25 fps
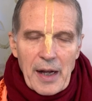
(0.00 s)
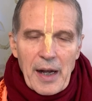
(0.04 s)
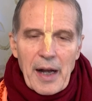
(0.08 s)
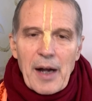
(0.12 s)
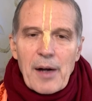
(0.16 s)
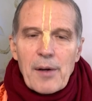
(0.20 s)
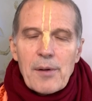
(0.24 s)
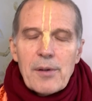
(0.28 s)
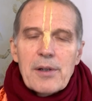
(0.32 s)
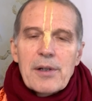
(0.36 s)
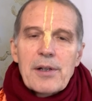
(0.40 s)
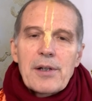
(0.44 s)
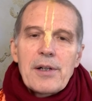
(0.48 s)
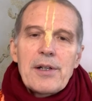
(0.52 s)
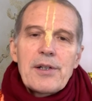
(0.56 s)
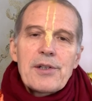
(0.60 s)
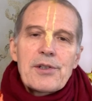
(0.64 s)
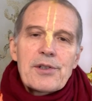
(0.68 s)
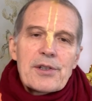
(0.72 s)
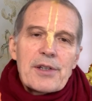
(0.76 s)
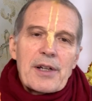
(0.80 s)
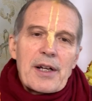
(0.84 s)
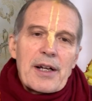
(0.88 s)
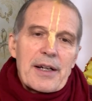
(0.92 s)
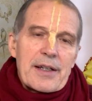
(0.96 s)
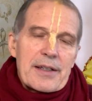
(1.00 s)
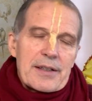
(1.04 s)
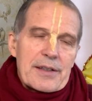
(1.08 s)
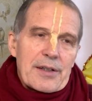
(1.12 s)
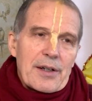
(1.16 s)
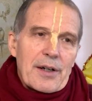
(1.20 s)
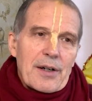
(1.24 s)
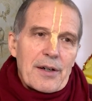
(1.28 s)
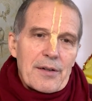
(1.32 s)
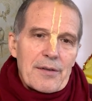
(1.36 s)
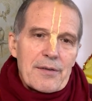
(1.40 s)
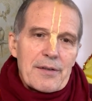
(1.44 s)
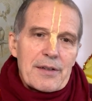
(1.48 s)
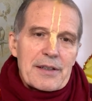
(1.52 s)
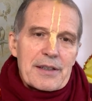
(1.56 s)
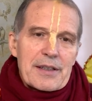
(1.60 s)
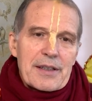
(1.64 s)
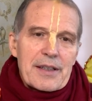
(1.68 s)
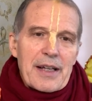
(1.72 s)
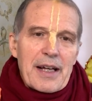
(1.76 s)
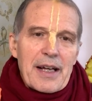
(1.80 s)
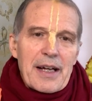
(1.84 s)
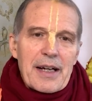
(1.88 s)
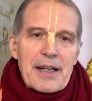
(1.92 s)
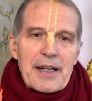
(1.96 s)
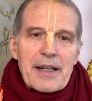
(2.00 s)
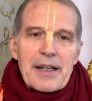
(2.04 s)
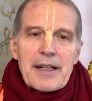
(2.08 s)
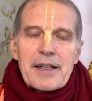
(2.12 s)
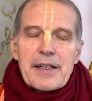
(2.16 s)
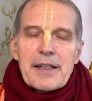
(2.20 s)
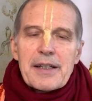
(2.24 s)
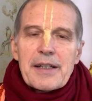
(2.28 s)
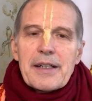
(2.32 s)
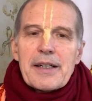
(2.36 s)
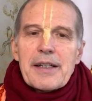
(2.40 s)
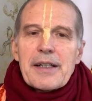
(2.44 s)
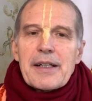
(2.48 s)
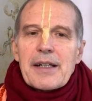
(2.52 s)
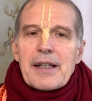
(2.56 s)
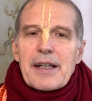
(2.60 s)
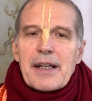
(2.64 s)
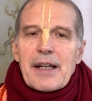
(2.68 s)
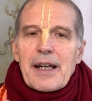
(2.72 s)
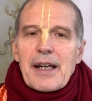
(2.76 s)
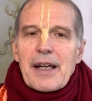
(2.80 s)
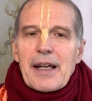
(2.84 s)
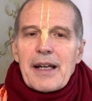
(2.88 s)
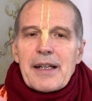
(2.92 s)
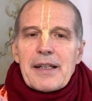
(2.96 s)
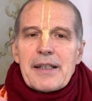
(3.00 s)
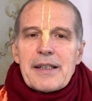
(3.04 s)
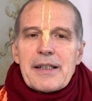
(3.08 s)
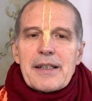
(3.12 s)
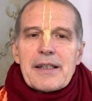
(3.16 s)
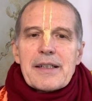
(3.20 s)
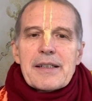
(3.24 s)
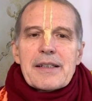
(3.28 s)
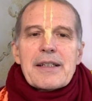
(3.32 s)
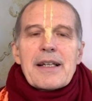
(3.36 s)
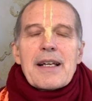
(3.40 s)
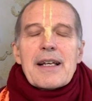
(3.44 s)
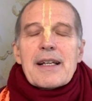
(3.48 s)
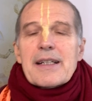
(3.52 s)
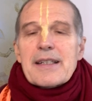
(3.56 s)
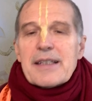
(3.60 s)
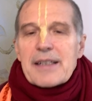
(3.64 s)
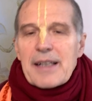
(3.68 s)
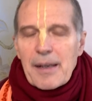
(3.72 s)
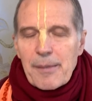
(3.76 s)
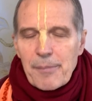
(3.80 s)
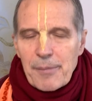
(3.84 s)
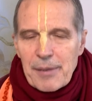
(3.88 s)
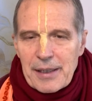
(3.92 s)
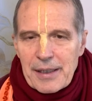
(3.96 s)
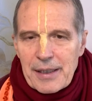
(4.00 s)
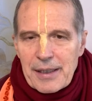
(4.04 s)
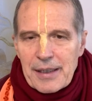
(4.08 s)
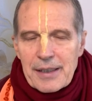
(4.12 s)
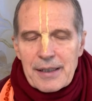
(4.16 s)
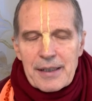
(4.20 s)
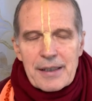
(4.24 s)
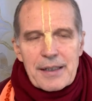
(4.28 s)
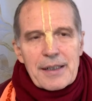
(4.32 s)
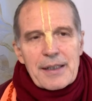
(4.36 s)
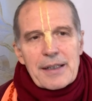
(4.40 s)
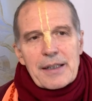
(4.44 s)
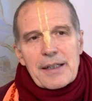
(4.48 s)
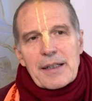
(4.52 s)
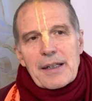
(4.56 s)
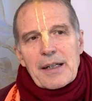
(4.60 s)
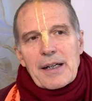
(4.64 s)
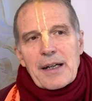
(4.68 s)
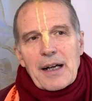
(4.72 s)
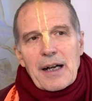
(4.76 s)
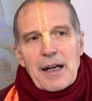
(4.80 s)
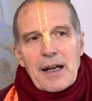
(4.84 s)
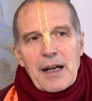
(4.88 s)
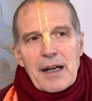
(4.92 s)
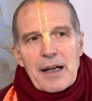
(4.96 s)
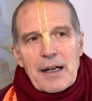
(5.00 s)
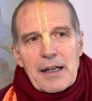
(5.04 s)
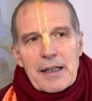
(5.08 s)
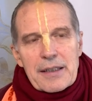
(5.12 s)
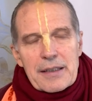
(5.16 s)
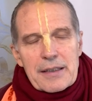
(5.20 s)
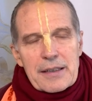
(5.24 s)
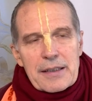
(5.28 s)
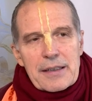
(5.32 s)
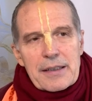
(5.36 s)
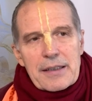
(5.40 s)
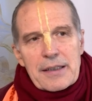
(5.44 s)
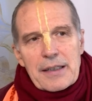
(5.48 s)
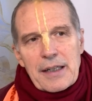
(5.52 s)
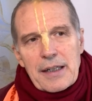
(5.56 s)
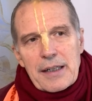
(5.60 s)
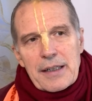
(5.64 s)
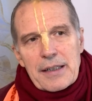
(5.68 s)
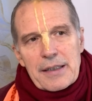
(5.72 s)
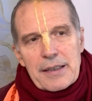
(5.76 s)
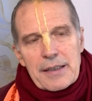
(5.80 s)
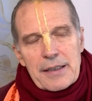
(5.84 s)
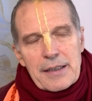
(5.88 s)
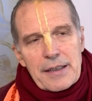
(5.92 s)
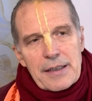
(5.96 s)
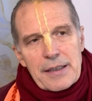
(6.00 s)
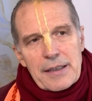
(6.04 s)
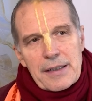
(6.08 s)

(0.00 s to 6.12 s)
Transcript: how Krishna is always there and is examining us, and